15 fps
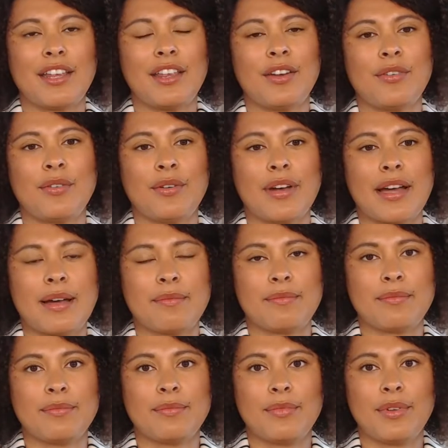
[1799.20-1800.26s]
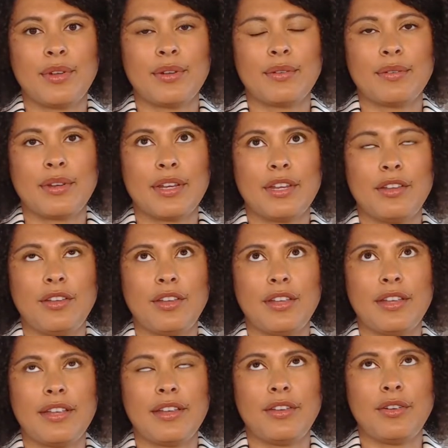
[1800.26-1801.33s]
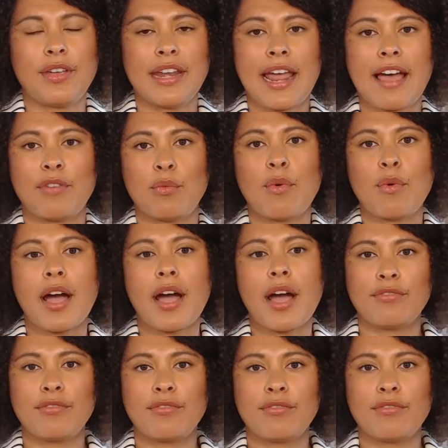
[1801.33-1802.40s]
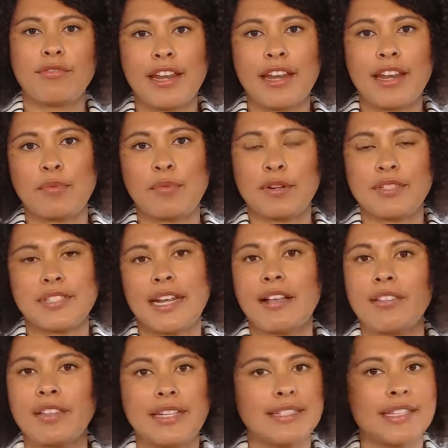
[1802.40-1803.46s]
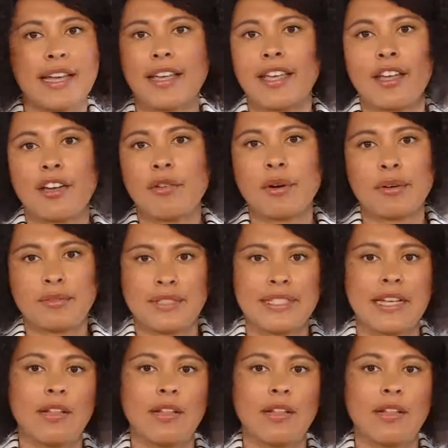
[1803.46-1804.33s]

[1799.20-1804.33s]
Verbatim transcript: you know, um, you can have a wide variety of personalities that can go out and